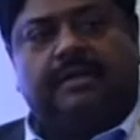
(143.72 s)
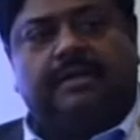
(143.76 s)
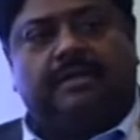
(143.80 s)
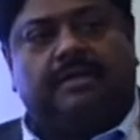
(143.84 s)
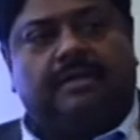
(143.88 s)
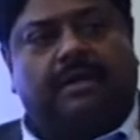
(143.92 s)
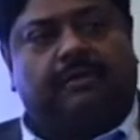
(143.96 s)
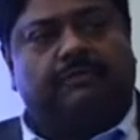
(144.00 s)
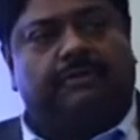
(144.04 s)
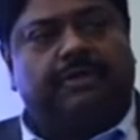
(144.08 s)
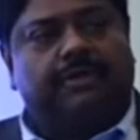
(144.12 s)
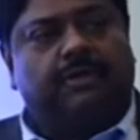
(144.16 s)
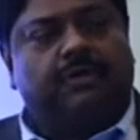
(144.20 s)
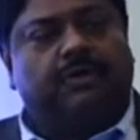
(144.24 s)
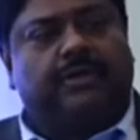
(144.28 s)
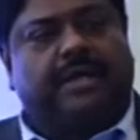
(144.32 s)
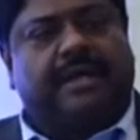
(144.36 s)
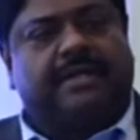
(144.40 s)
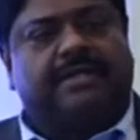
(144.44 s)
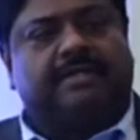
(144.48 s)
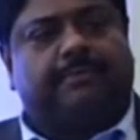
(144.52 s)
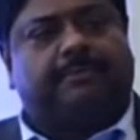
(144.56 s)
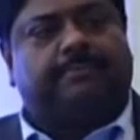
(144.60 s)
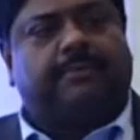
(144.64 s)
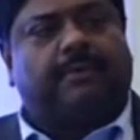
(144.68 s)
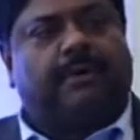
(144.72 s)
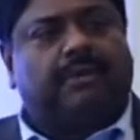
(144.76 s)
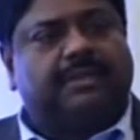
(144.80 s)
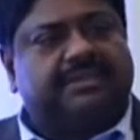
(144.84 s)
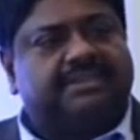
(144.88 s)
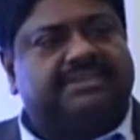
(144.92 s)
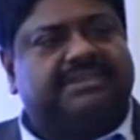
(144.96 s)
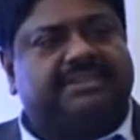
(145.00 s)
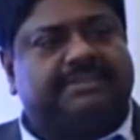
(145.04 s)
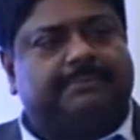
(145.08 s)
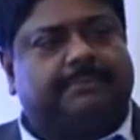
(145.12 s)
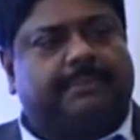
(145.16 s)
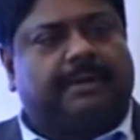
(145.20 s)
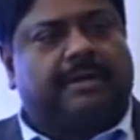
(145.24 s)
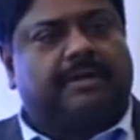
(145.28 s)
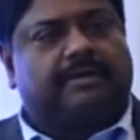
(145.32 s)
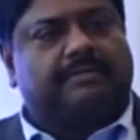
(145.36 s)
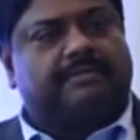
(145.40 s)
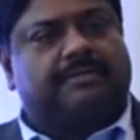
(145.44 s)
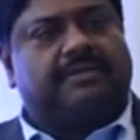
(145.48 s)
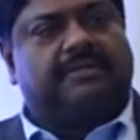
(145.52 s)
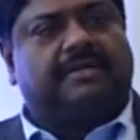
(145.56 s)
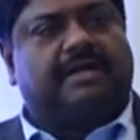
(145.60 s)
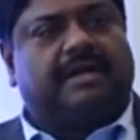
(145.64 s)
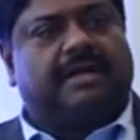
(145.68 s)
Now, when you look at the policy part
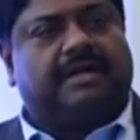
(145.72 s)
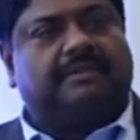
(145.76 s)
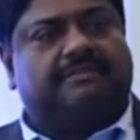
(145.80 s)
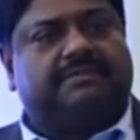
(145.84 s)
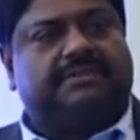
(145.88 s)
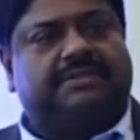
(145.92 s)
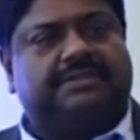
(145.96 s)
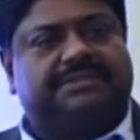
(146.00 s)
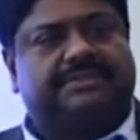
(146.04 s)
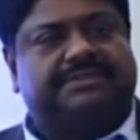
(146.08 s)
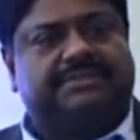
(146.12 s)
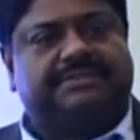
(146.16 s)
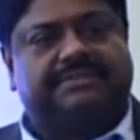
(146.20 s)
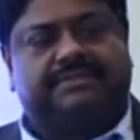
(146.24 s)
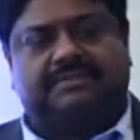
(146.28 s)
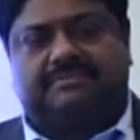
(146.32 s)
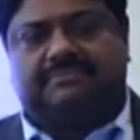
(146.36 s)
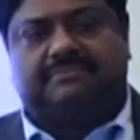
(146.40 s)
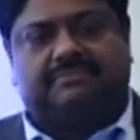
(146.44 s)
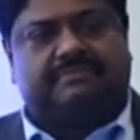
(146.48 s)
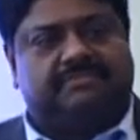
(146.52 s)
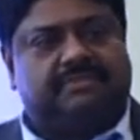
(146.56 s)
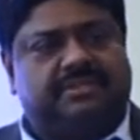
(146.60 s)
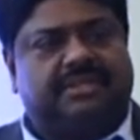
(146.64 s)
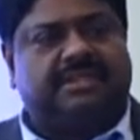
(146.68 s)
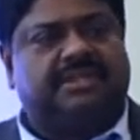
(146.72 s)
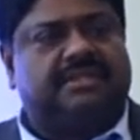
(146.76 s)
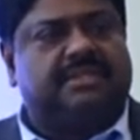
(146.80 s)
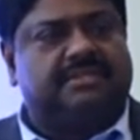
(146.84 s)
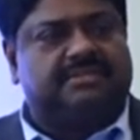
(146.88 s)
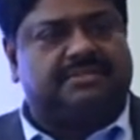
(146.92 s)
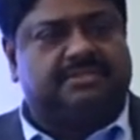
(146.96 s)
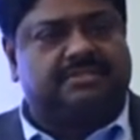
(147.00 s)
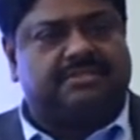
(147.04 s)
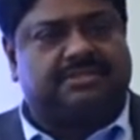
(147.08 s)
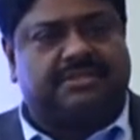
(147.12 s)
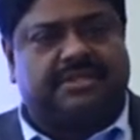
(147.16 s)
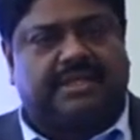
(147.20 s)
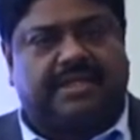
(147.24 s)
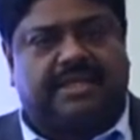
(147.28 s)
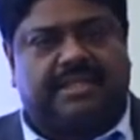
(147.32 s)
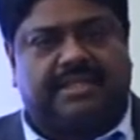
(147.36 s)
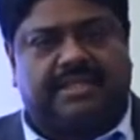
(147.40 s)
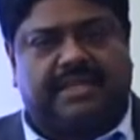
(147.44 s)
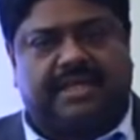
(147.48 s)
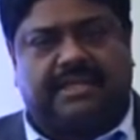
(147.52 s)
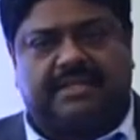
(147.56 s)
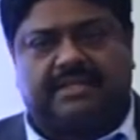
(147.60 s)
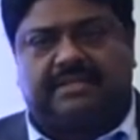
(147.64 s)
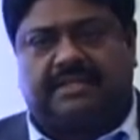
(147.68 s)
of the drivers, needless to
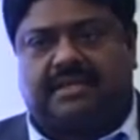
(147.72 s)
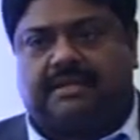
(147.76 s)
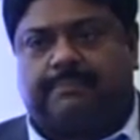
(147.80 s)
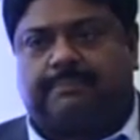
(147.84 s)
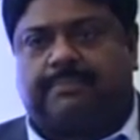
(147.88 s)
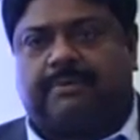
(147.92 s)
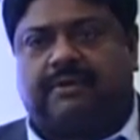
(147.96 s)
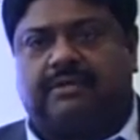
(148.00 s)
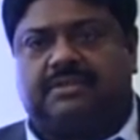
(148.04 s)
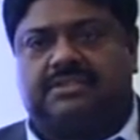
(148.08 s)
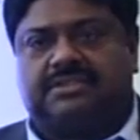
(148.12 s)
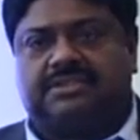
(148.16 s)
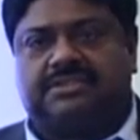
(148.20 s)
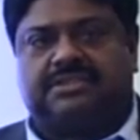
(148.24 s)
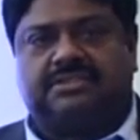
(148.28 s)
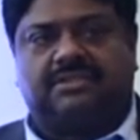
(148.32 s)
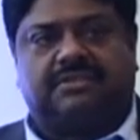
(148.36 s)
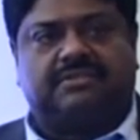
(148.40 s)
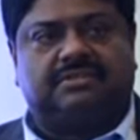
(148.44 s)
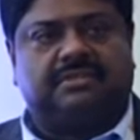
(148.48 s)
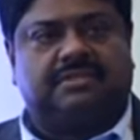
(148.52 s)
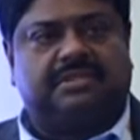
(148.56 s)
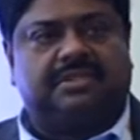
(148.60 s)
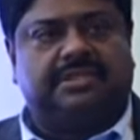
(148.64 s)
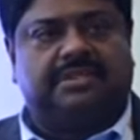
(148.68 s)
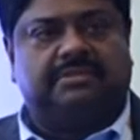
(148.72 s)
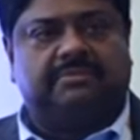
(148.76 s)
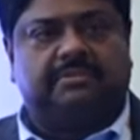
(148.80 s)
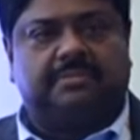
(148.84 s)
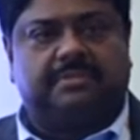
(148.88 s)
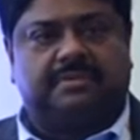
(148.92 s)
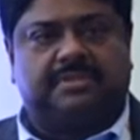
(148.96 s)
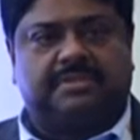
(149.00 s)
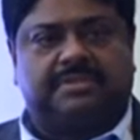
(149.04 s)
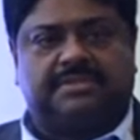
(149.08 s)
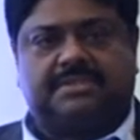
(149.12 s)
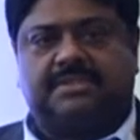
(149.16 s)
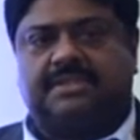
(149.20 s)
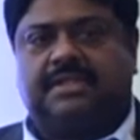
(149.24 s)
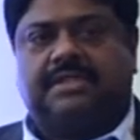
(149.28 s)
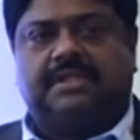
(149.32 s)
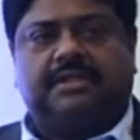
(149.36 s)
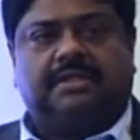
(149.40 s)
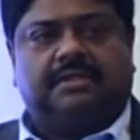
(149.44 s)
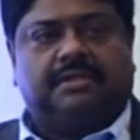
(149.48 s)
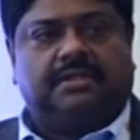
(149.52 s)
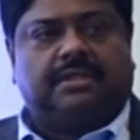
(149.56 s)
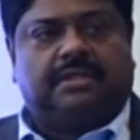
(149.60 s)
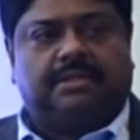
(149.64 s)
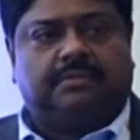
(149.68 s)
say that there are policies on the renewables
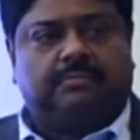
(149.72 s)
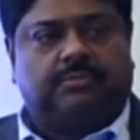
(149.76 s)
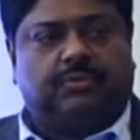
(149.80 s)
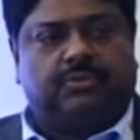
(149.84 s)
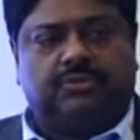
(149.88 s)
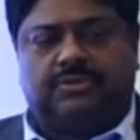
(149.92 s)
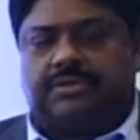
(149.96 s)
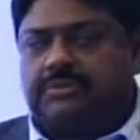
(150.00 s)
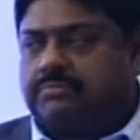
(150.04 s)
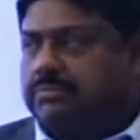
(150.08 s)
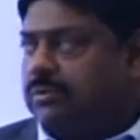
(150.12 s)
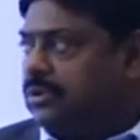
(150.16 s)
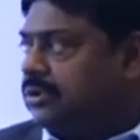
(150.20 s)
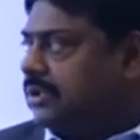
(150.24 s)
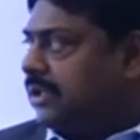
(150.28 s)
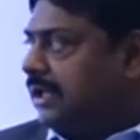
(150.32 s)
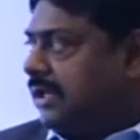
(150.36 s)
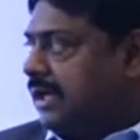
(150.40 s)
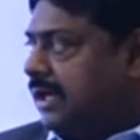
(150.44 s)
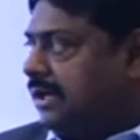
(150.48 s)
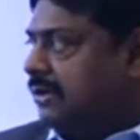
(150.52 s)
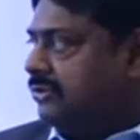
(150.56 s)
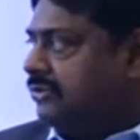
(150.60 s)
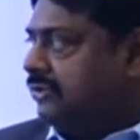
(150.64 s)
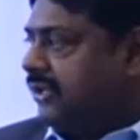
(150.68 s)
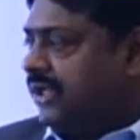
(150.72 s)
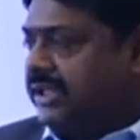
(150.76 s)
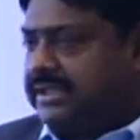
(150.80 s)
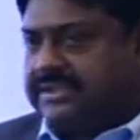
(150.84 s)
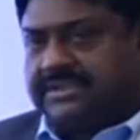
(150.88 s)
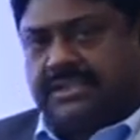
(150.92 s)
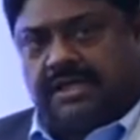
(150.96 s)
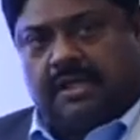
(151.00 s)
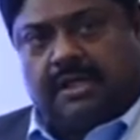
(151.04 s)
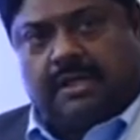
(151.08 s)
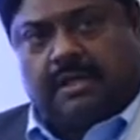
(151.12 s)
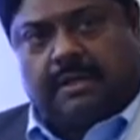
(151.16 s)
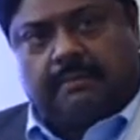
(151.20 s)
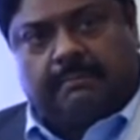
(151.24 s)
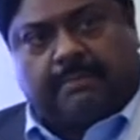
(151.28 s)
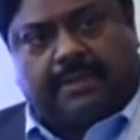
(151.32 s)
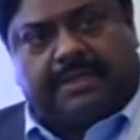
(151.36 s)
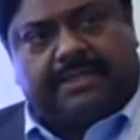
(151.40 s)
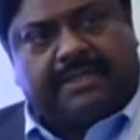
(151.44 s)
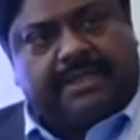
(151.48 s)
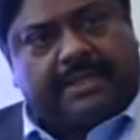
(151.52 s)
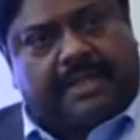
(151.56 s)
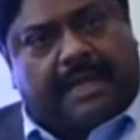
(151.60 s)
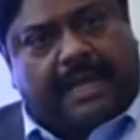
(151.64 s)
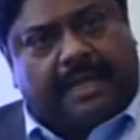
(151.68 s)
in both the countries.
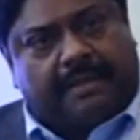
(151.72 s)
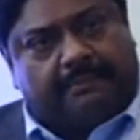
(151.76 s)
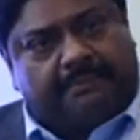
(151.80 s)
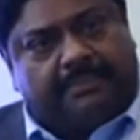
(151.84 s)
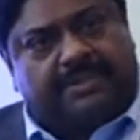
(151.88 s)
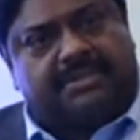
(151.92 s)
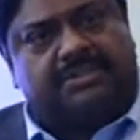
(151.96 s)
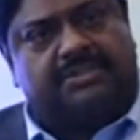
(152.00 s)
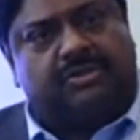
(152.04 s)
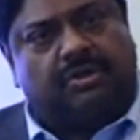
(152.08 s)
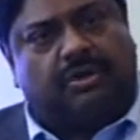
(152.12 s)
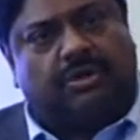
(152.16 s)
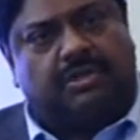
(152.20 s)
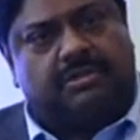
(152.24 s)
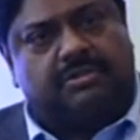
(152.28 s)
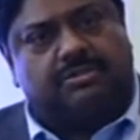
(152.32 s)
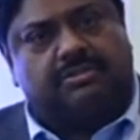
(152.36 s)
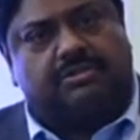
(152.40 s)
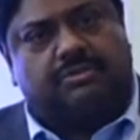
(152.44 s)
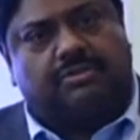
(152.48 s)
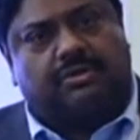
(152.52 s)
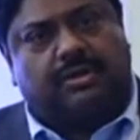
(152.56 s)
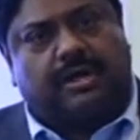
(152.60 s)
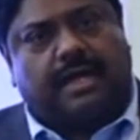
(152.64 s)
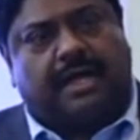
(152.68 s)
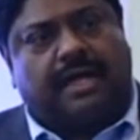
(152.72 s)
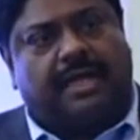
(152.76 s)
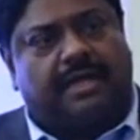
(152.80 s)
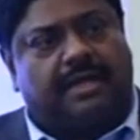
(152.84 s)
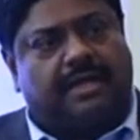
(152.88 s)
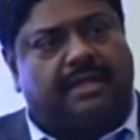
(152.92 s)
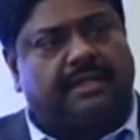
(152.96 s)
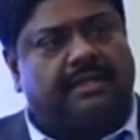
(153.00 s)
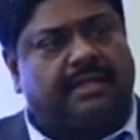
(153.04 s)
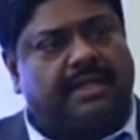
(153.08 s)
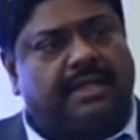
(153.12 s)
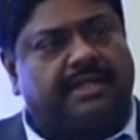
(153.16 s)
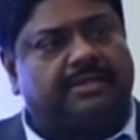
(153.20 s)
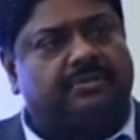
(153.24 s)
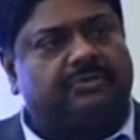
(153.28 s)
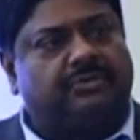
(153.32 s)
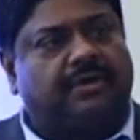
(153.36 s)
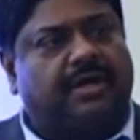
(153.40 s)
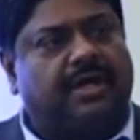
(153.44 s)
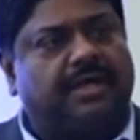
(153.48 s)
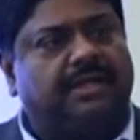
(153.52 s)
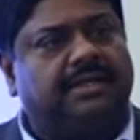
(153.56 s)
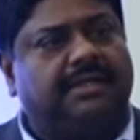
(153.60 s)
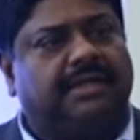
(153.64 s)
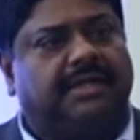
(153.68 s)
But then I must also like to
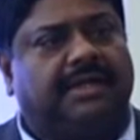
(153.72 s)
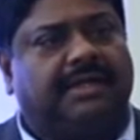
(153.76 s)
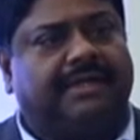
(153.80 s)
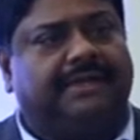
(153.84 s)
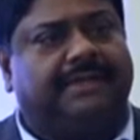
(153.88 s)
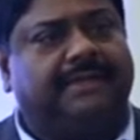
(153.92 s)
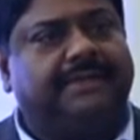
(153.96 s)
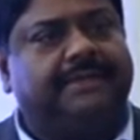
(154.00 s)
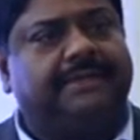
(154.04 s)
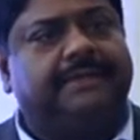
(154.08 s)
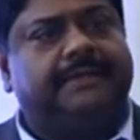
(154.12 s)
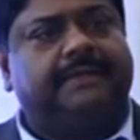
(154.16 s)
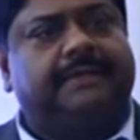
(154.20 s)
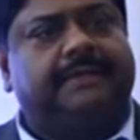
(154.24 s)
highlight